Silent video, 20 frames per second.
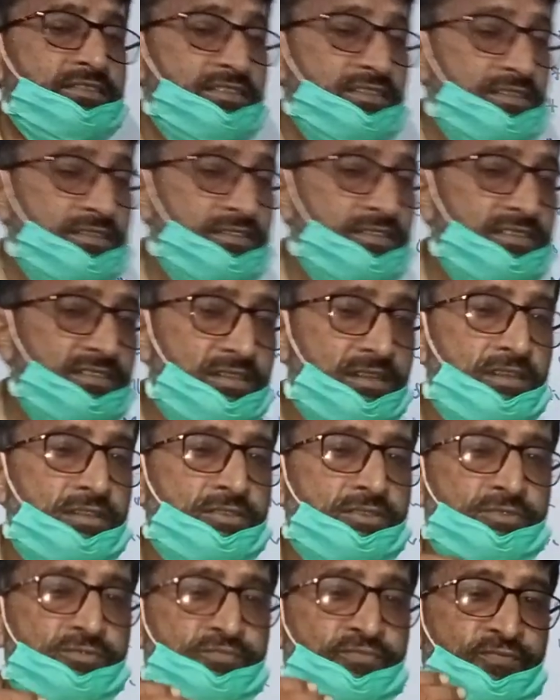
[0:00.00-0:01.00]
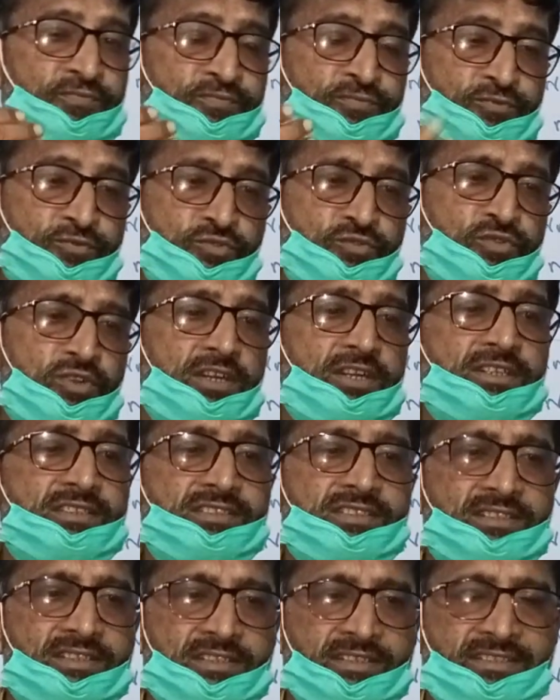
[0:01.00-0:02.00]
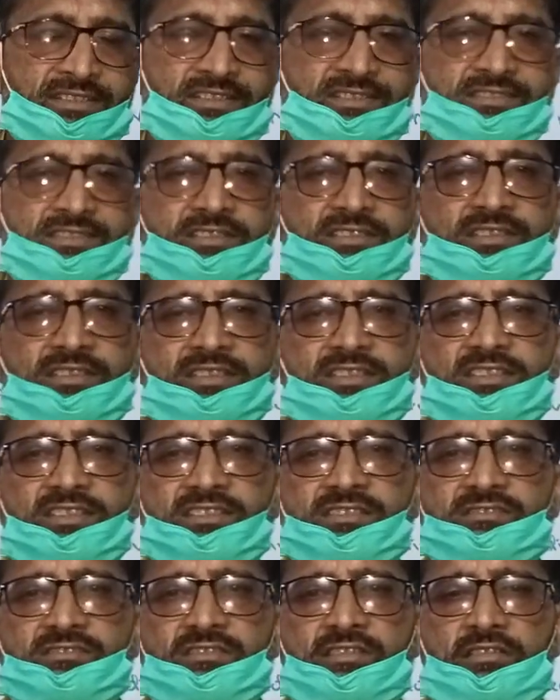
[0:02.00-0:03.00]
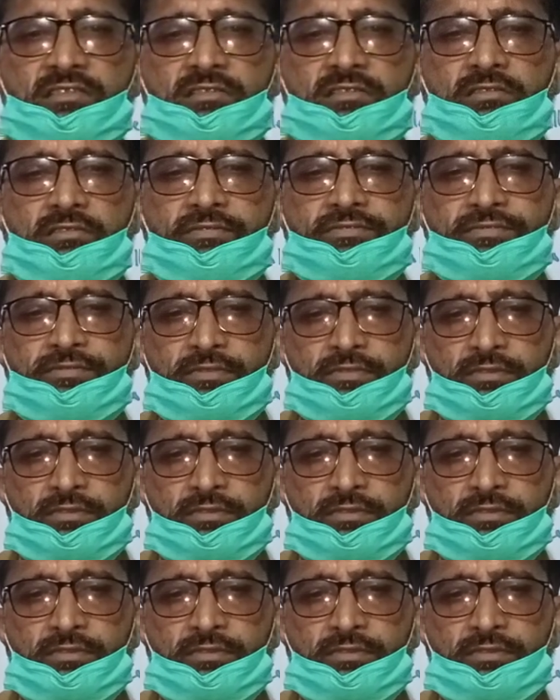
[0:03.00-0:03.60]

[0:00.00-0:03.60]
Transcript: there are two other categories of